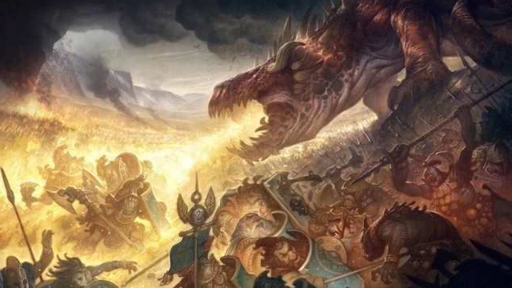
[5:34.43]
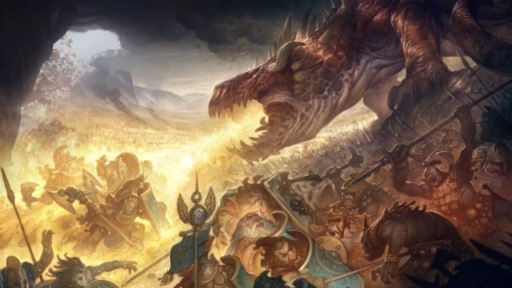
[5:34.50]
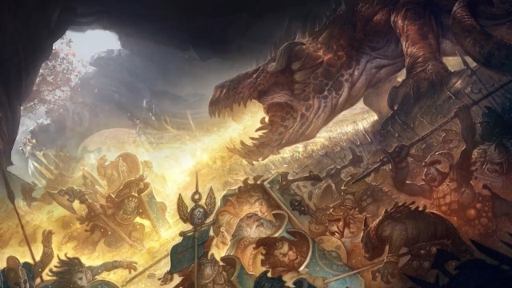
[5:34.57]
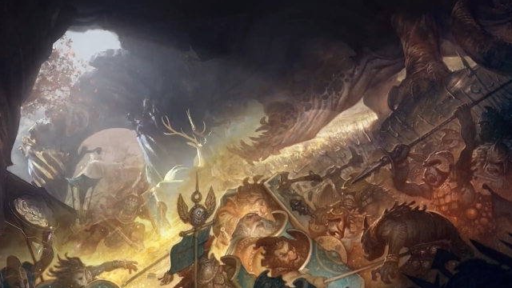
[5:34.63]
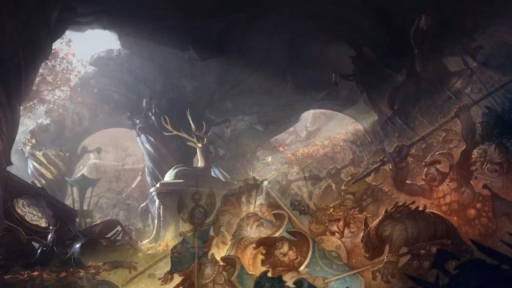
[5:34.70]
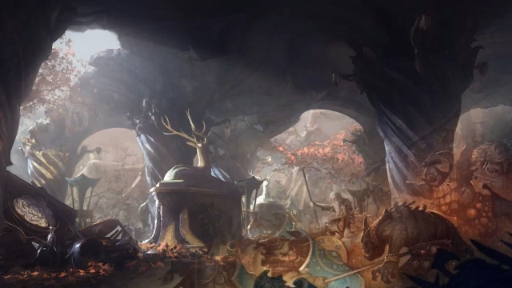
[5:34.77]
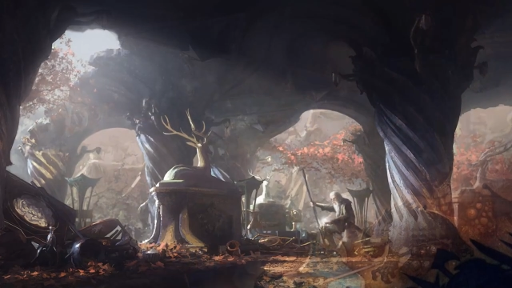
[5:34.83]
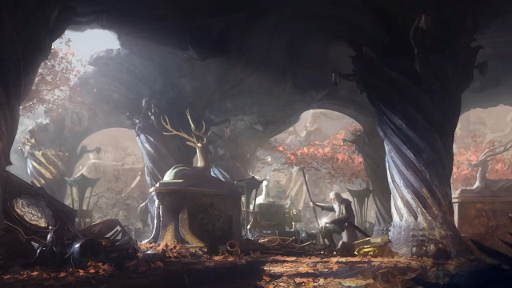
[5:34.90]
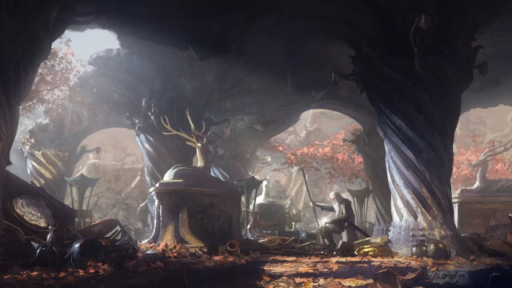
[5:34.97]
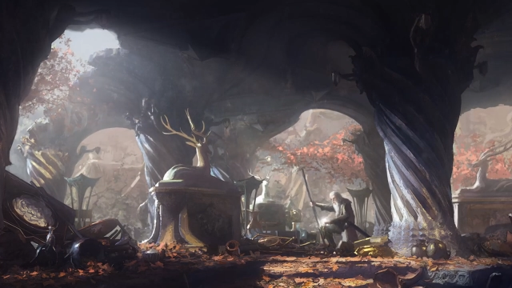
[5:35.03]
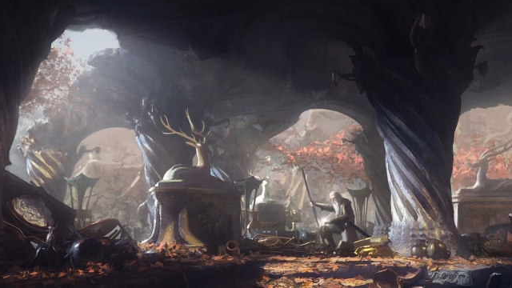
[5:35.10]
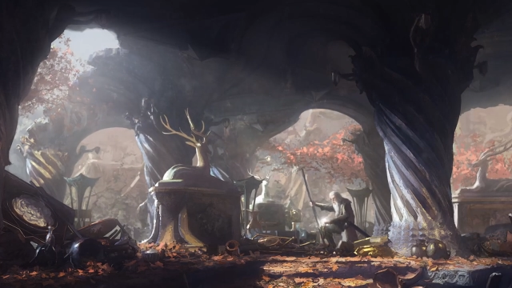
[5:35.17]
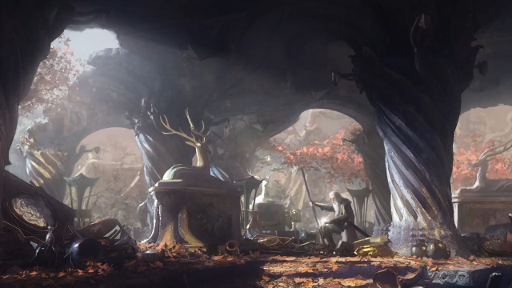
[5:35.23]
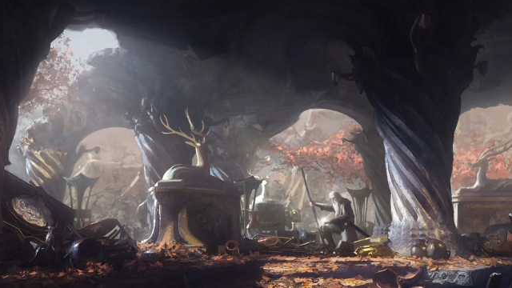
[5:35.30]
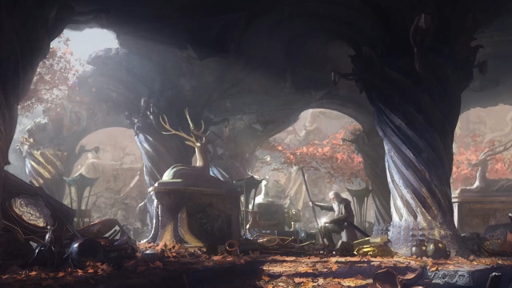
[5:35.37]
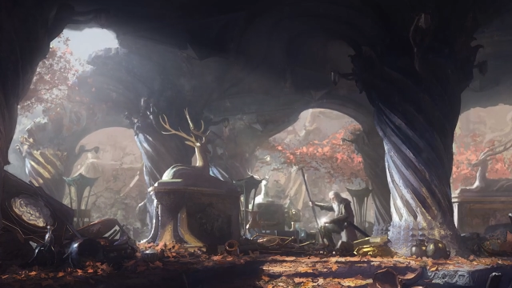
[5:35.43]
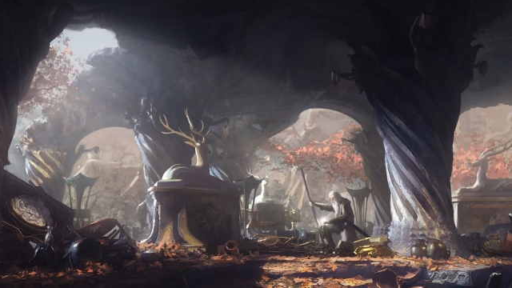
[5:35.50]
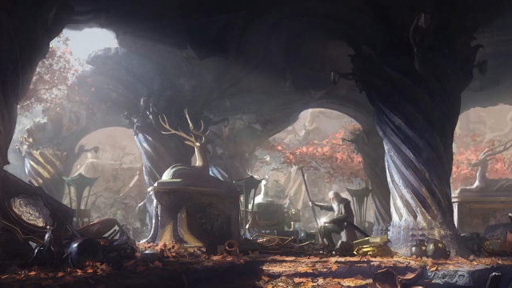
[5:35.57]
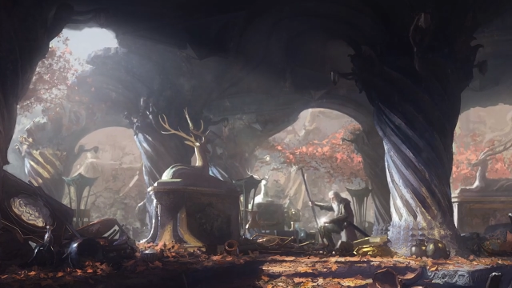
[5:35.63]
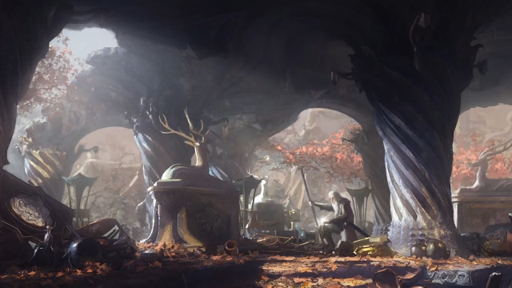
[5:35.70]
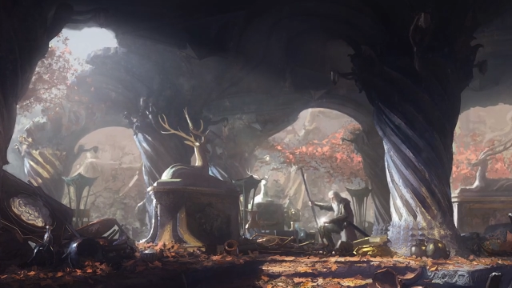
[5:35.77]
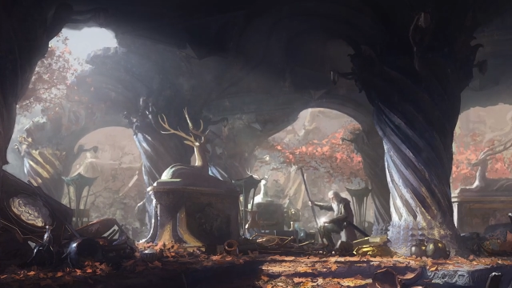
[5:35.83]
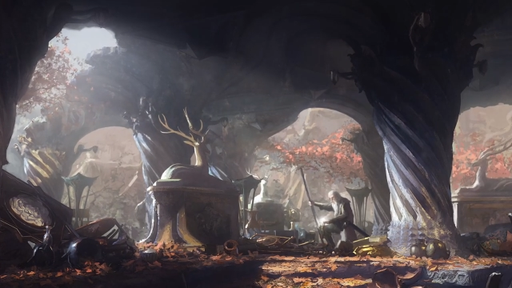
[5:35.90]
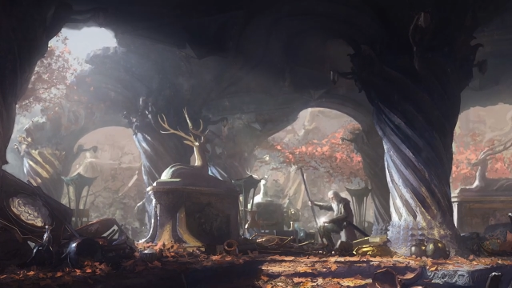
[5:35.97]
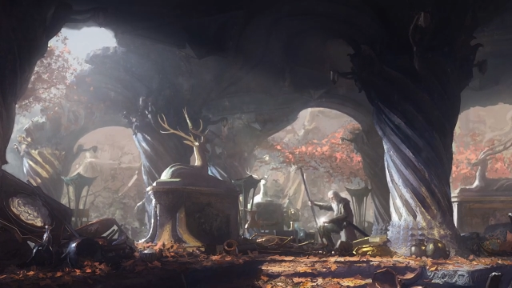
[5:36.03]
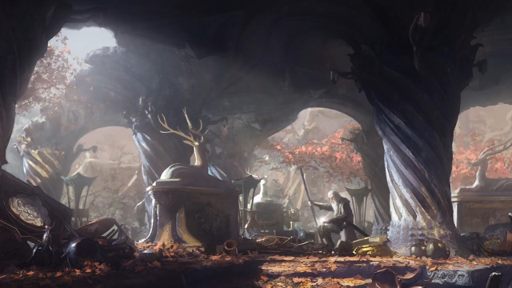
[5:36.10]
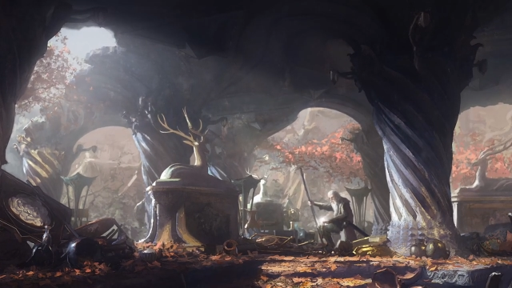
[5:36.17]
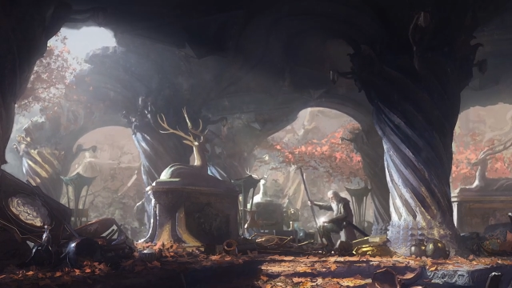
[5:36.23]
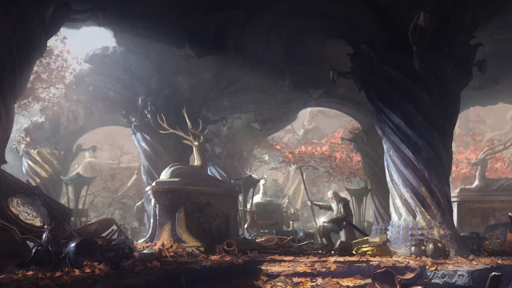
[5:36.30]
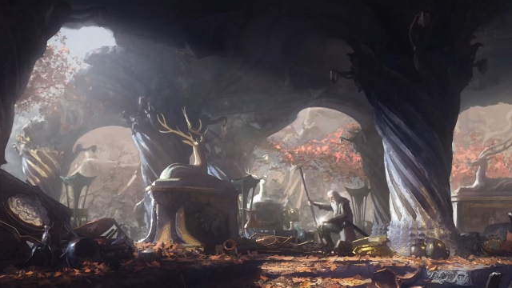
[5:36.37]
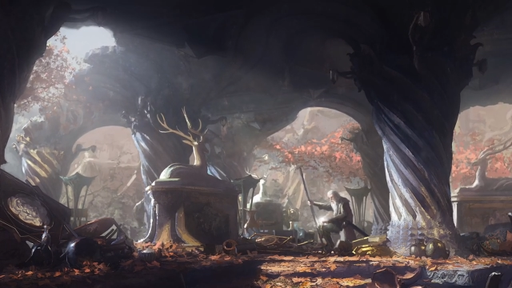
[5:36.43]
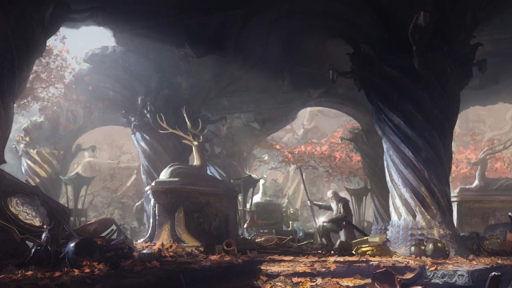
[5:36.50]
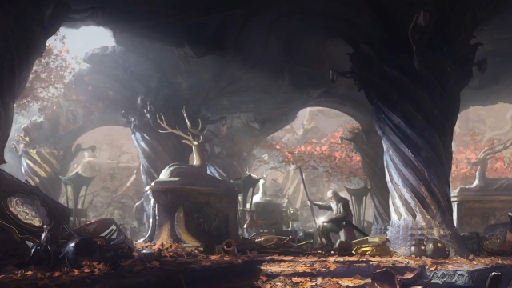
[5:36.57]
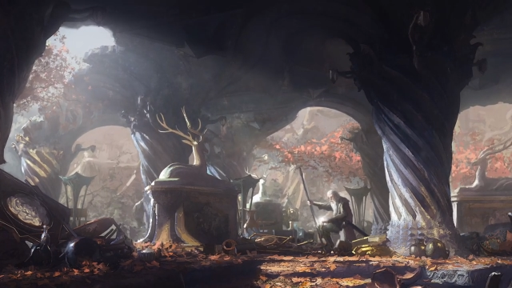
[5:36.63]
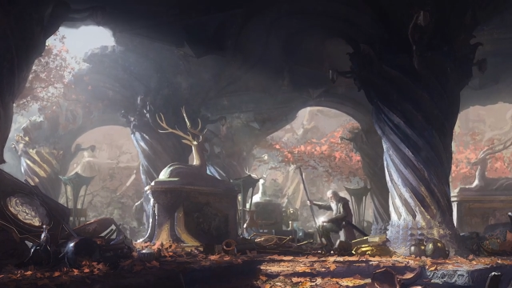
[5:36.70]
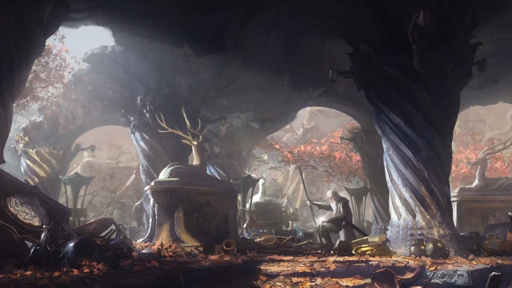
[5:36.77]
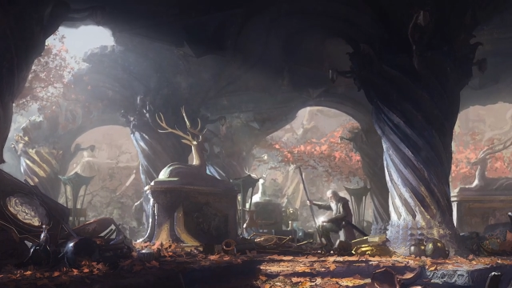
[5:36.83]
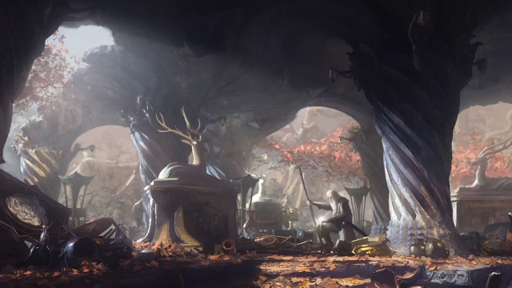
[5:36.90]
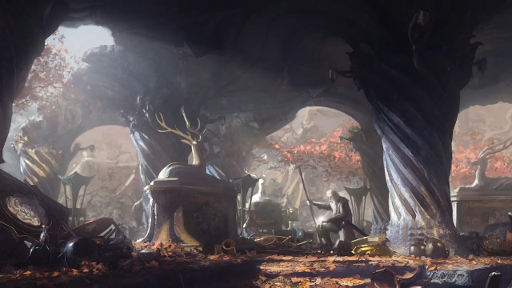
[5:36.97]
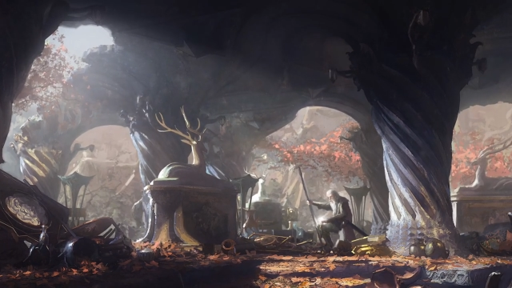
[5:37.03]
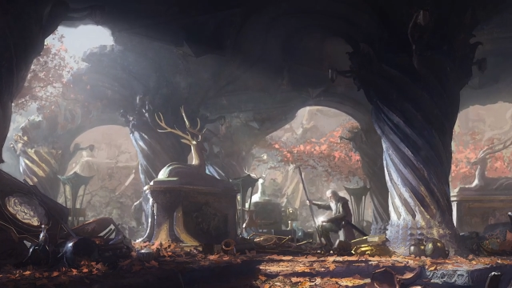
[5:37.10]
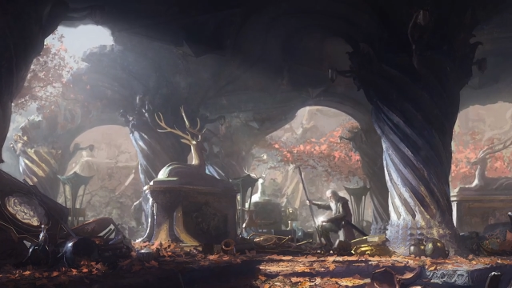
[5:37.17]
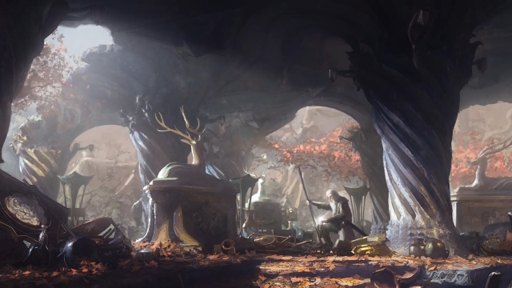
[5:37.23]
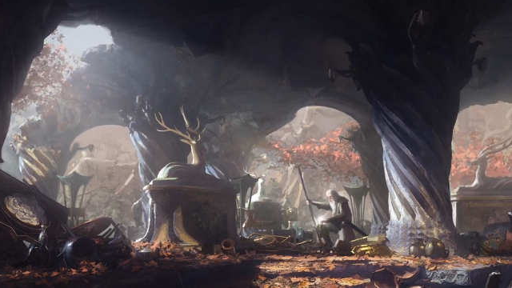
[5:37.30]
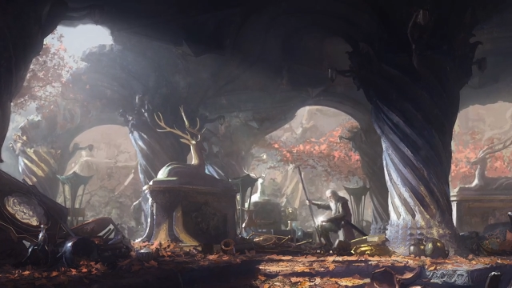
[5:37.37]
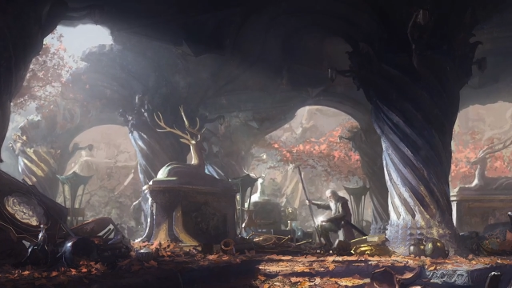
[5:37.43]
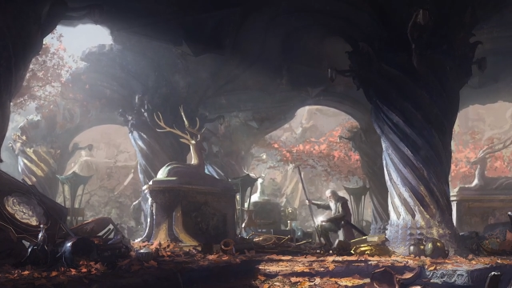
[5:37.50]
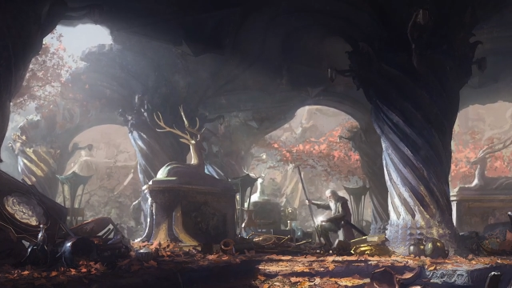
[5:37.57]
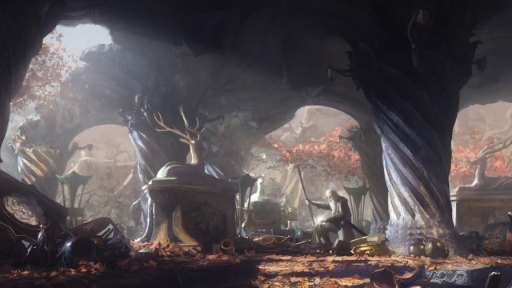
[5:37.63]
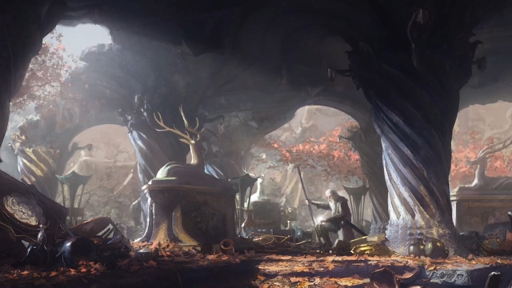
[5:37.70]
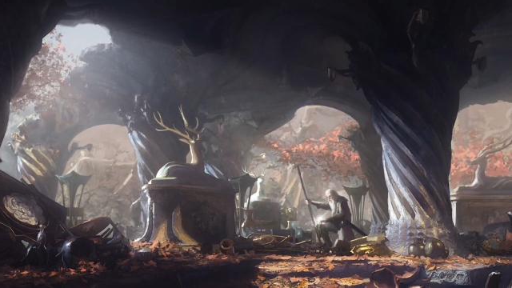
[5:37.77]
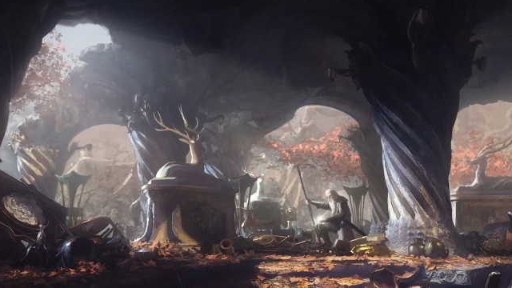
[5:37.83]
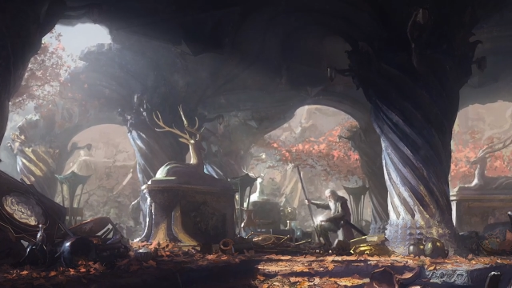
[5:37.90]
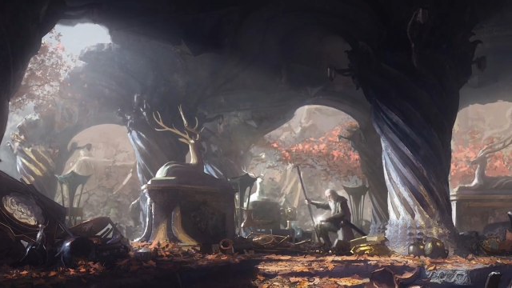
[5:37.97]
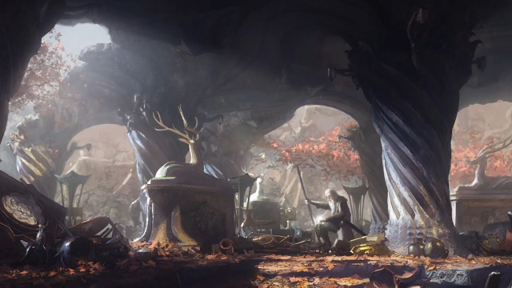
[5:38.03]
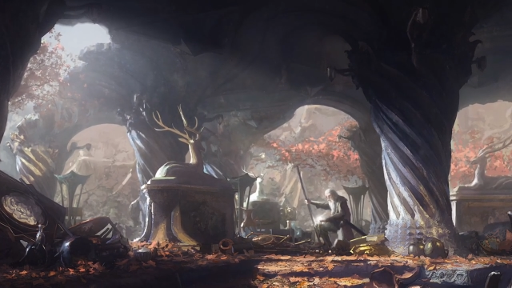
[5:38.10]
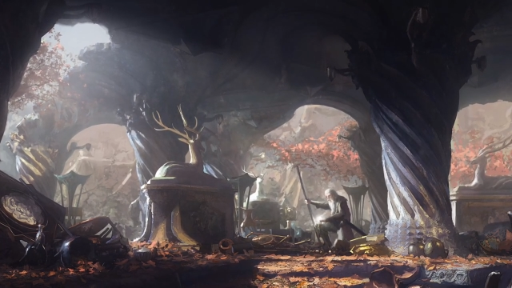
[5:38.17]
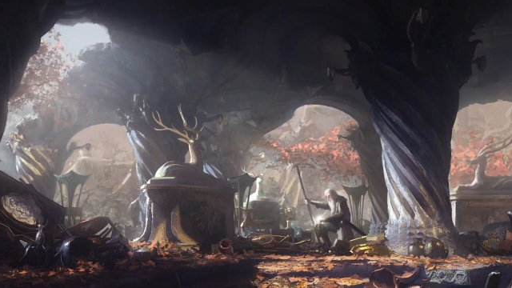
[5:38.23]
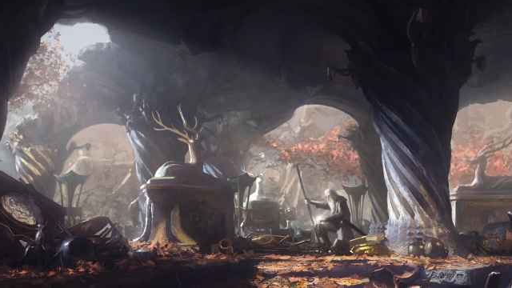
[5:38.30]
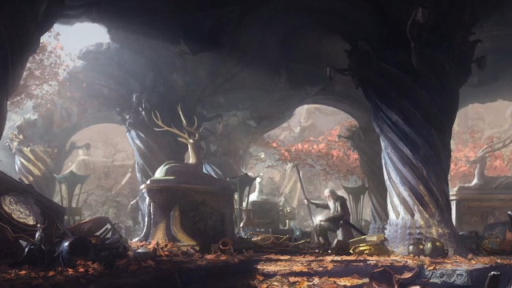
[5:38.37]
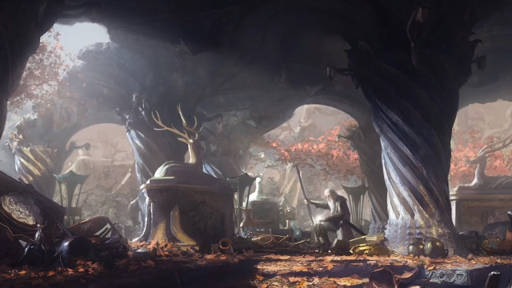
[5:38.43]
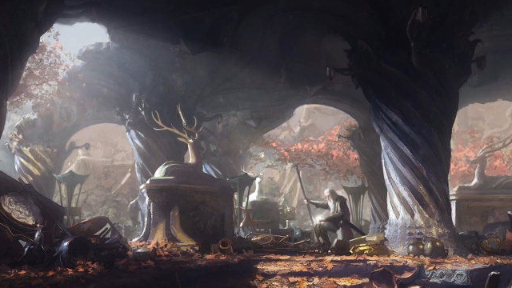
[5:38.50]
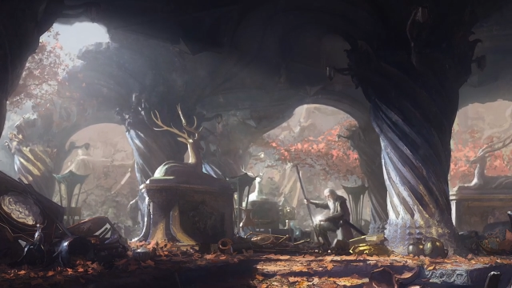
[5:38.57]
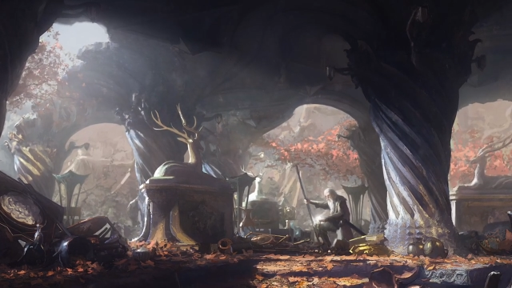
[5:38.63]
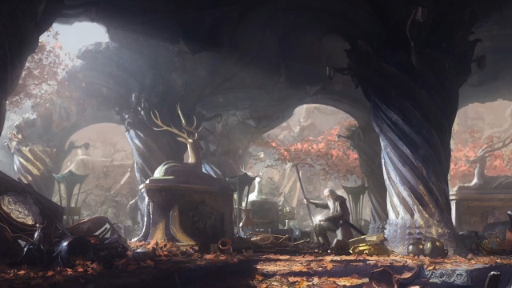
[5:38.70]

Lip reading: No face is visible, so there are no lips to read.